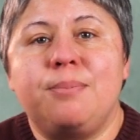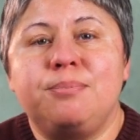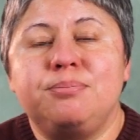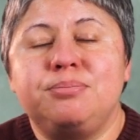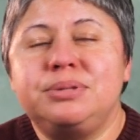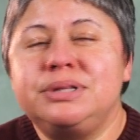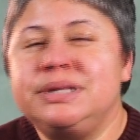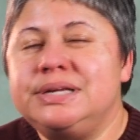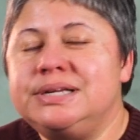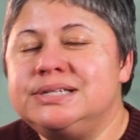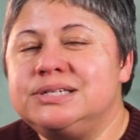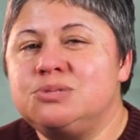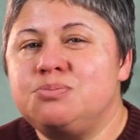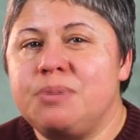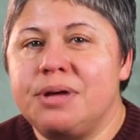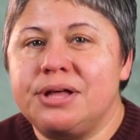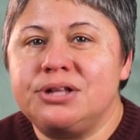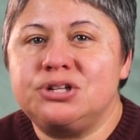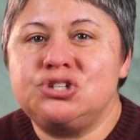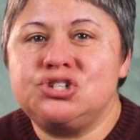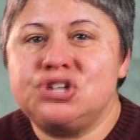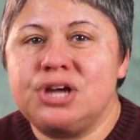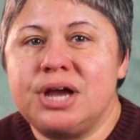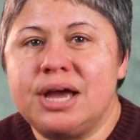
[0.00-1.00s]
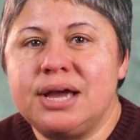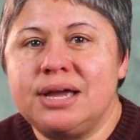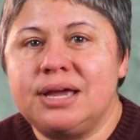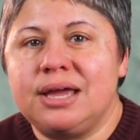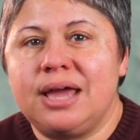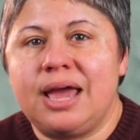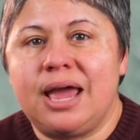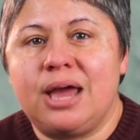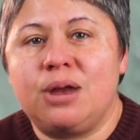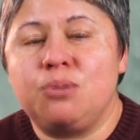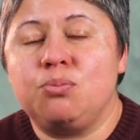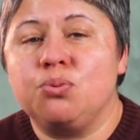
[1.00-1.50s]
Please spell check
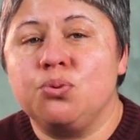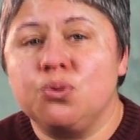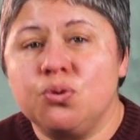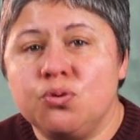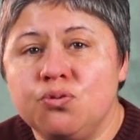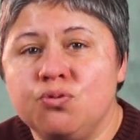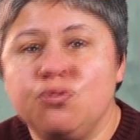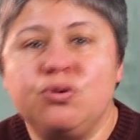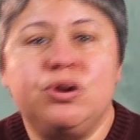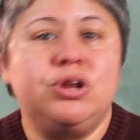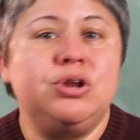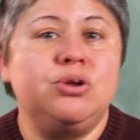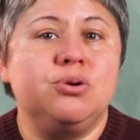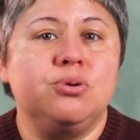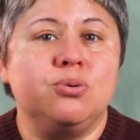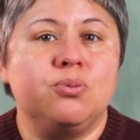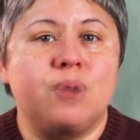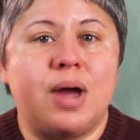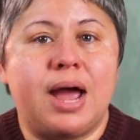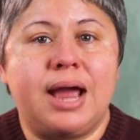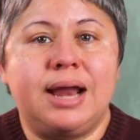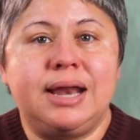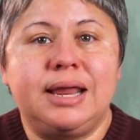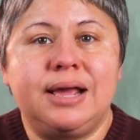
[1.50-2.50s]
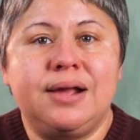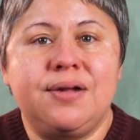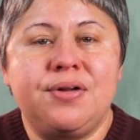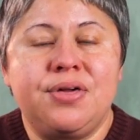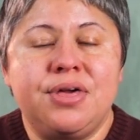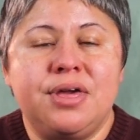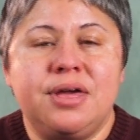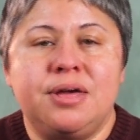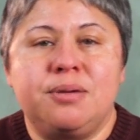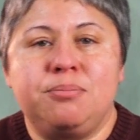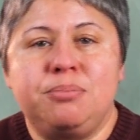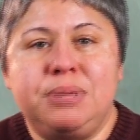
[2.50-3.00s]
and proofread your writing,
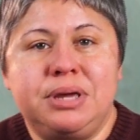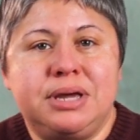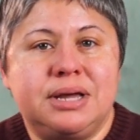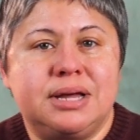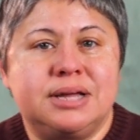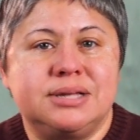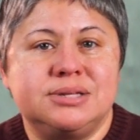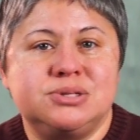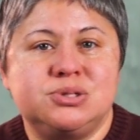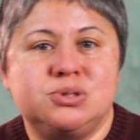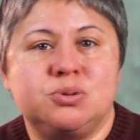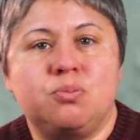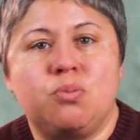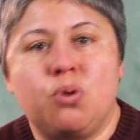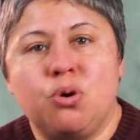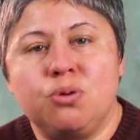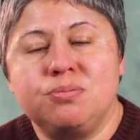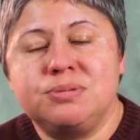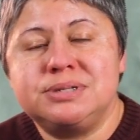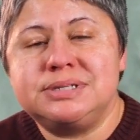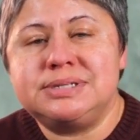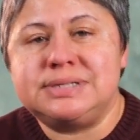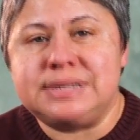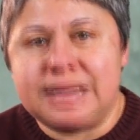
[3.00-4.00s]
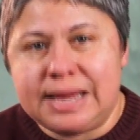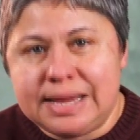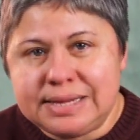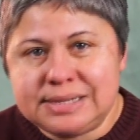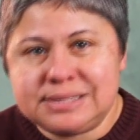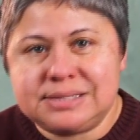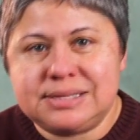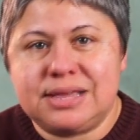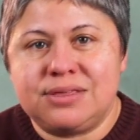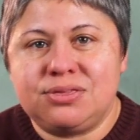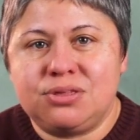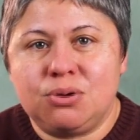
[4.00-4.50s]
because the more
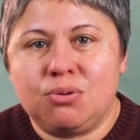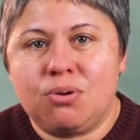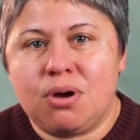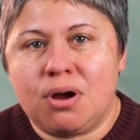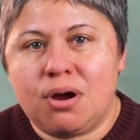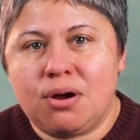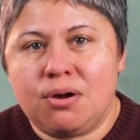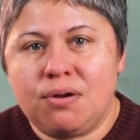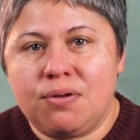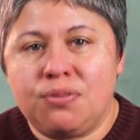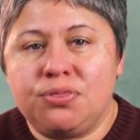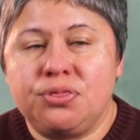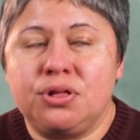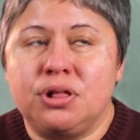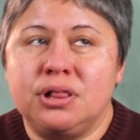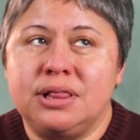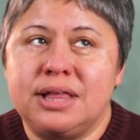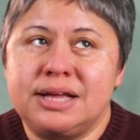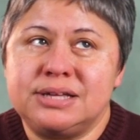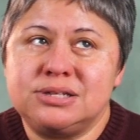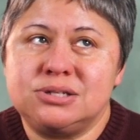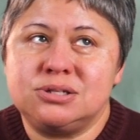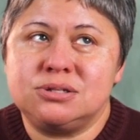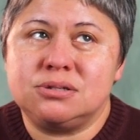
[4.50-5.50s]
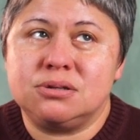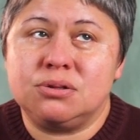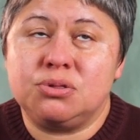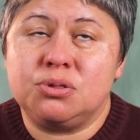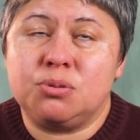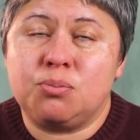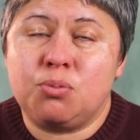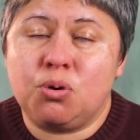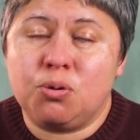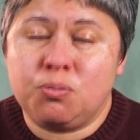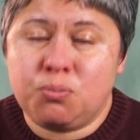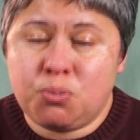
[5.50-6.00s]
mistakes that there are, the
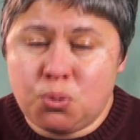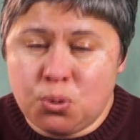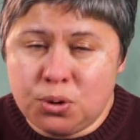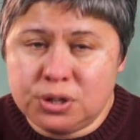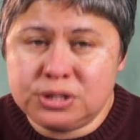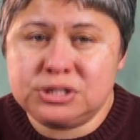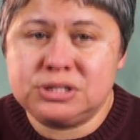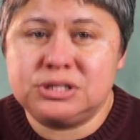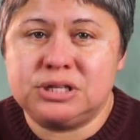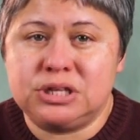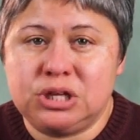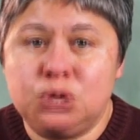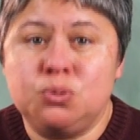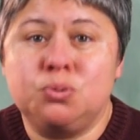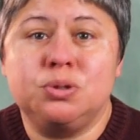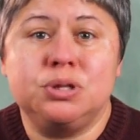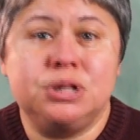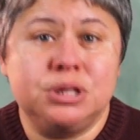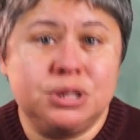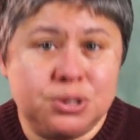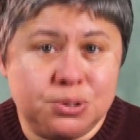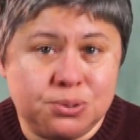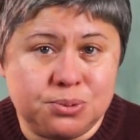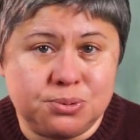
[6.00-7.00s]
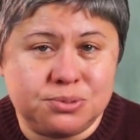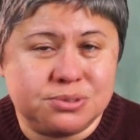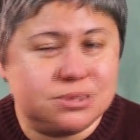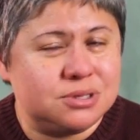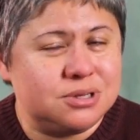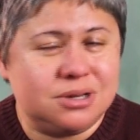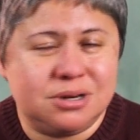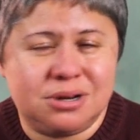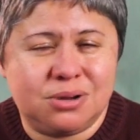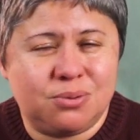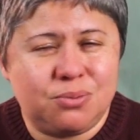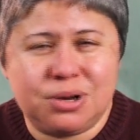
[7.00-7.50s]
more points that you will lose, and
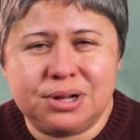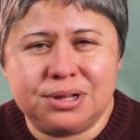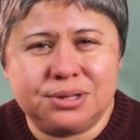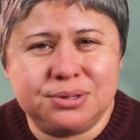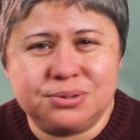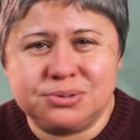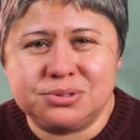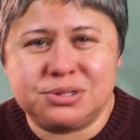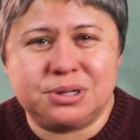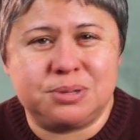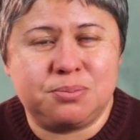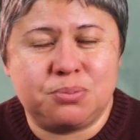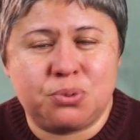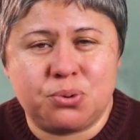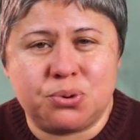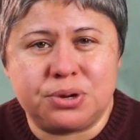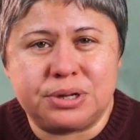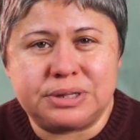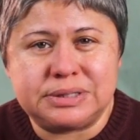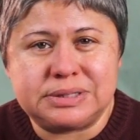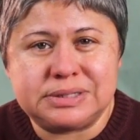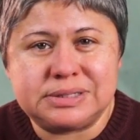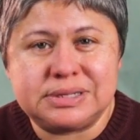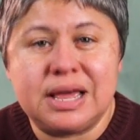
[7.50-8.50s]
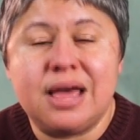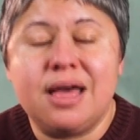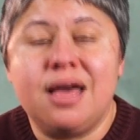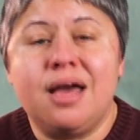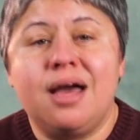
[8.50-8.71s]
you don't want to lose any points.